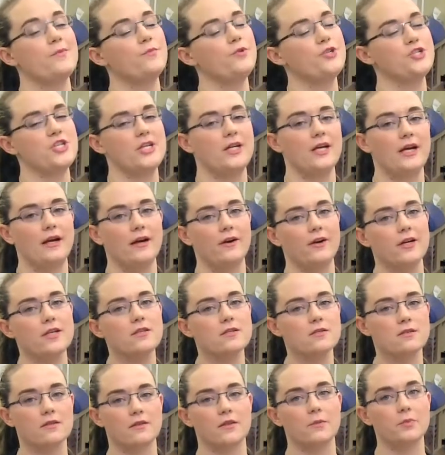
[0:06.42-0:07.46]
I'm Regina
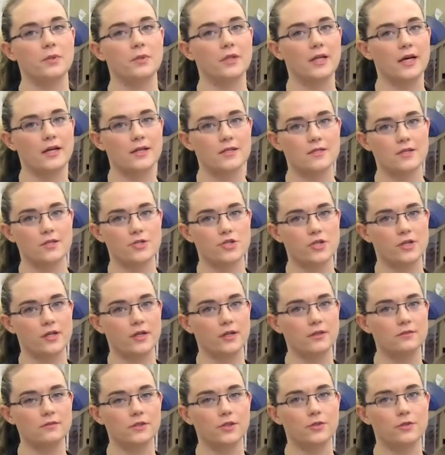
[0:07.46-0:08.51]
Arras, the Pilates
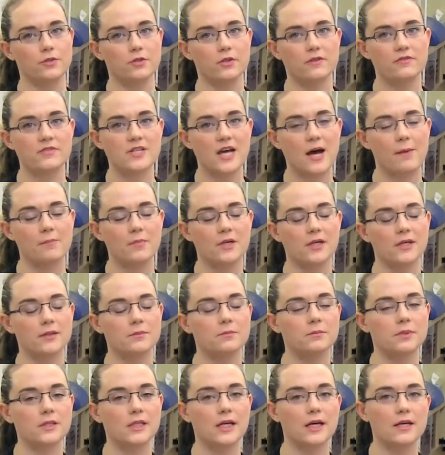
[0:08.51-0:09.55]
engineer, owner of Top Gun
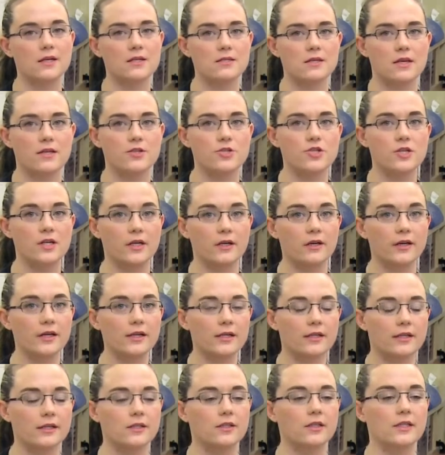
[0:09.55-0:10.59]
Pilates Engineering
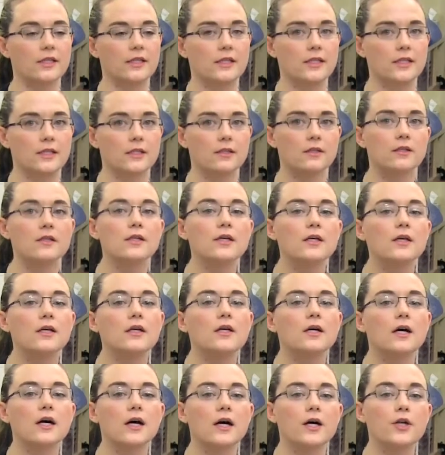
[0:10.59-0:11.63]
here in
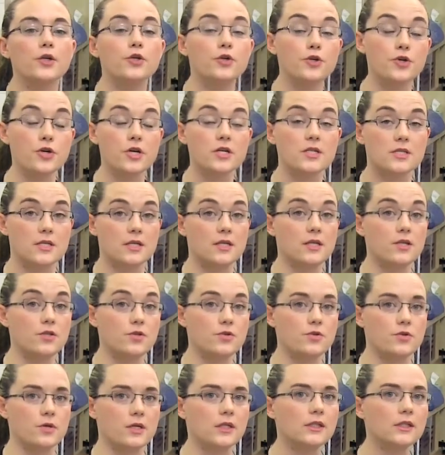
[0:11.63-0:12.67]
uh, New York City, New
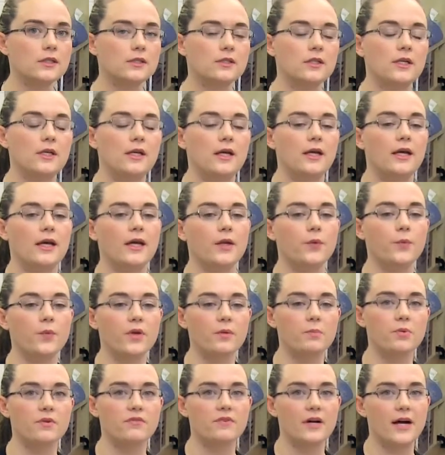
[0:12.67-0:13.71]
York. And we
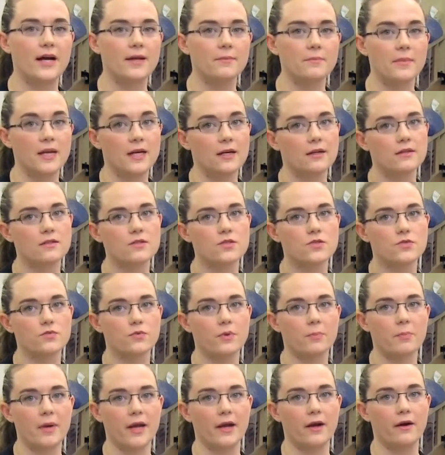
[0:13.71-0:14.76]
provide maintenance,
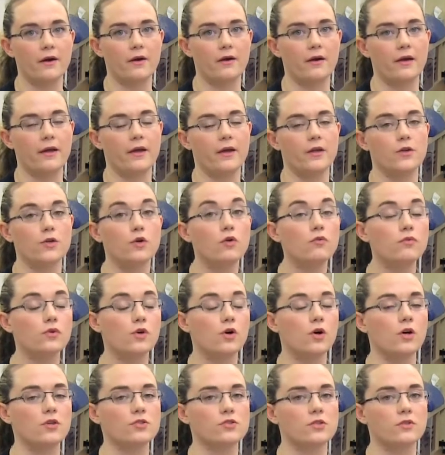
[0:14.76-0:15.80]
repair, and
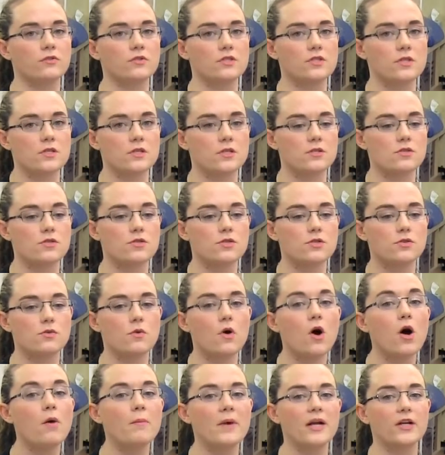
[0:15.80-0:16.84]
overhaul services to
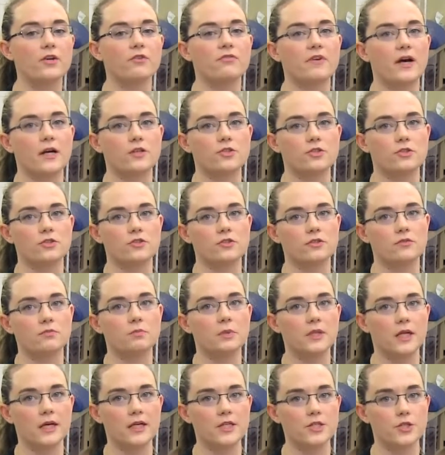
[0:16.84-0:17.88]
all manufacturers of
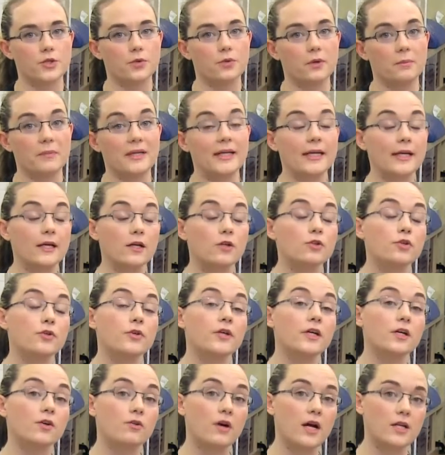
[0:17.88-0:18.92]
Pilates equipment,
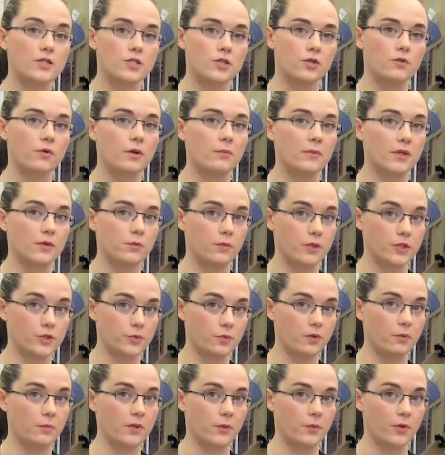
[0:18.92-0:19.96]
including Gratz equipment, which
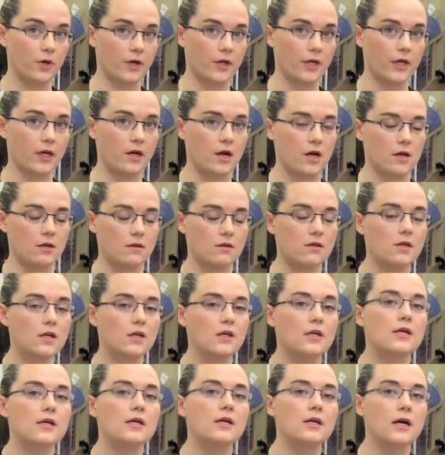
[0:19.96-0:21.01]
we'll be working on
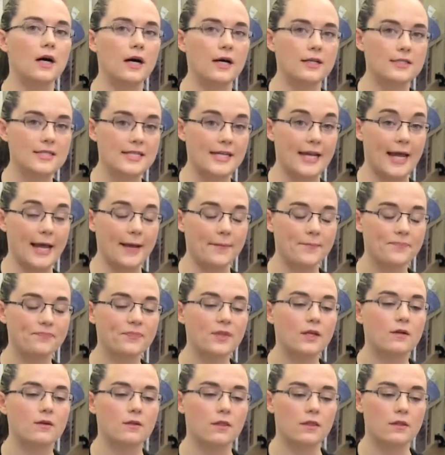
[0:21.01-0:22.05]
uh, today.
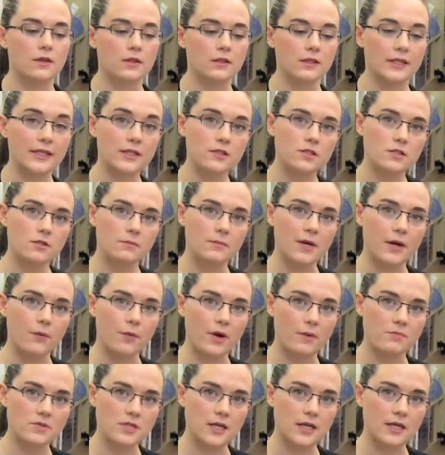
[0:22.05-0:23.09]
The link to my
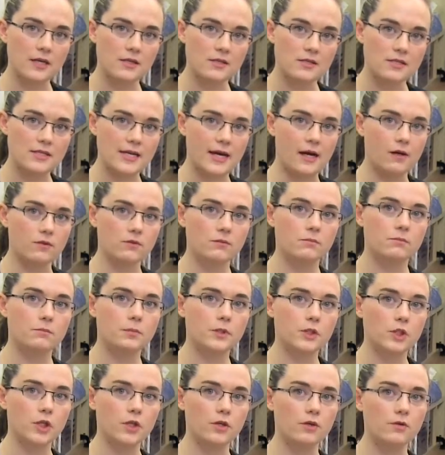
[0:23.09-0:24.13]
website is down
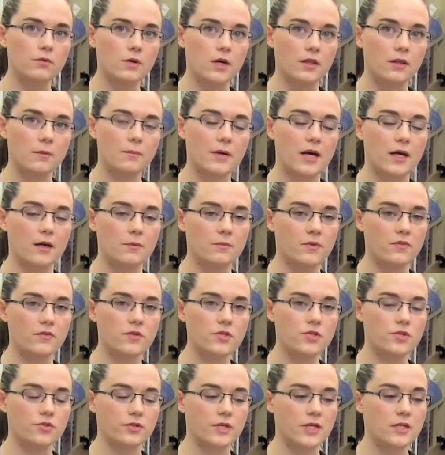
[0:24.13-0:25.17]
below on the bottom of the
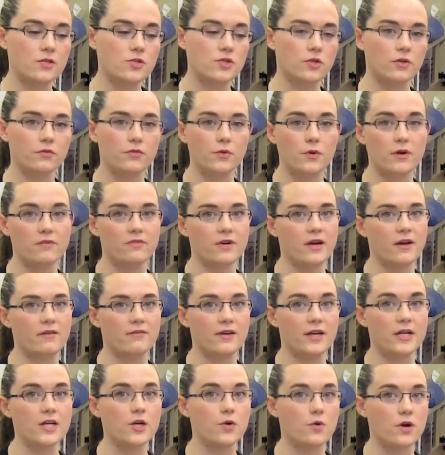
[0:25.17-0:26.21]
screen, so if you ever have
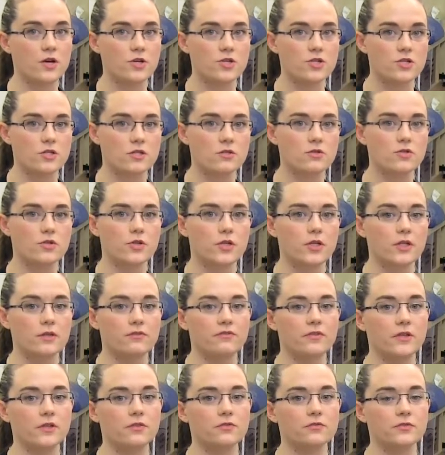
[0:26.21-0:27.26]
any questions, or you
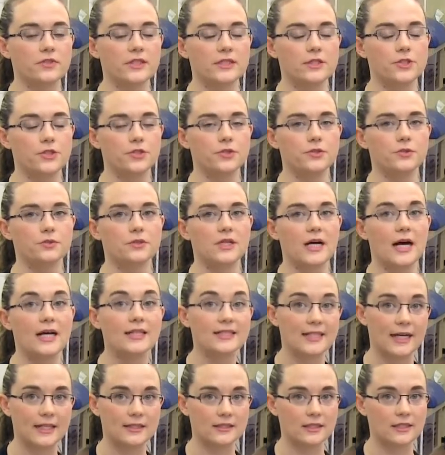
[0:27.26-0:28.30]
feel free to
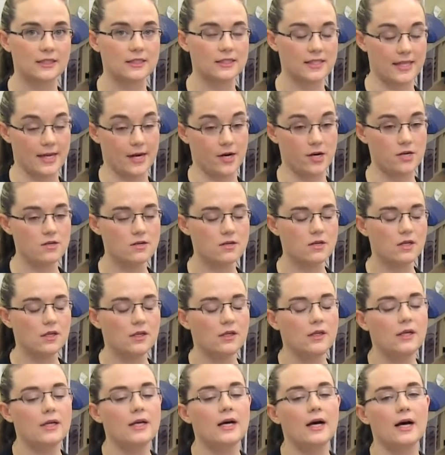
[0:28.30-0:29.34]
contact us there.
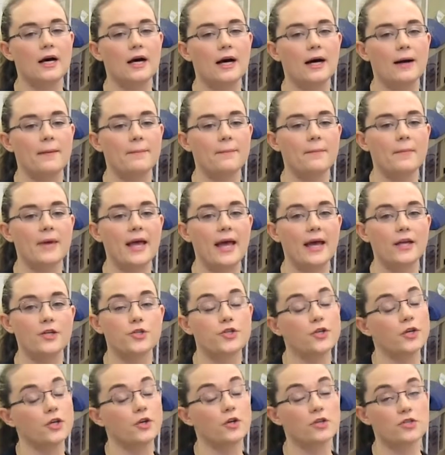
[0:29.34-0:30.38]
Um, and
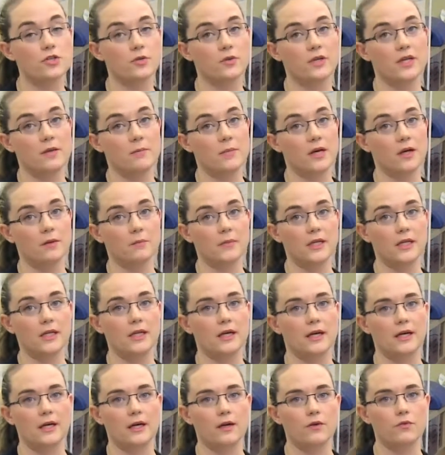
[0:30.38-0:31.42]
you can also email me
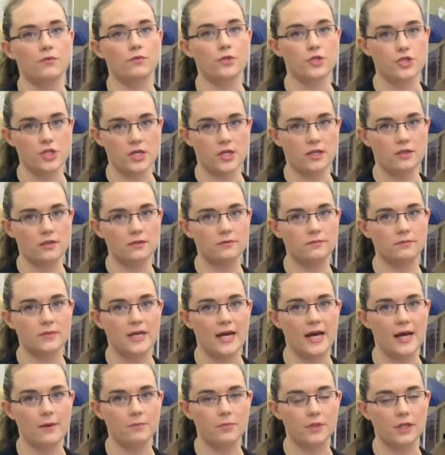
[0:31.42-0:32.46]
at regina
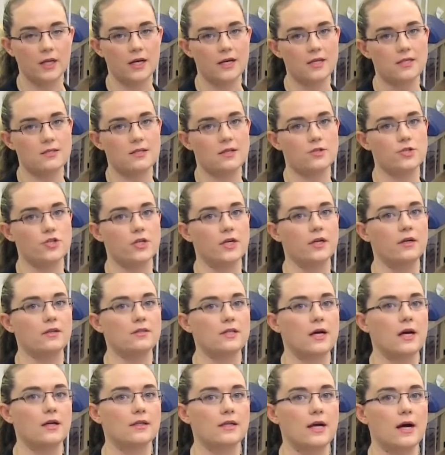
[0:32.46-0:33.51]
at pilates engineer
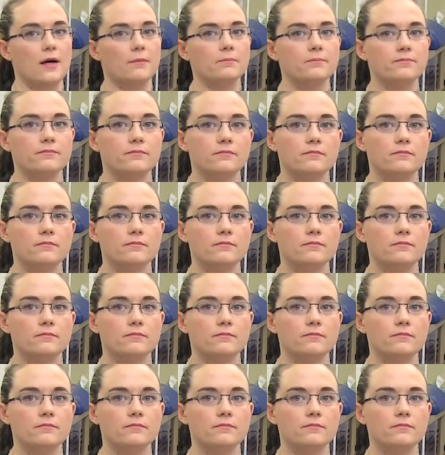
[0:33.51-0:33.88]
dot com.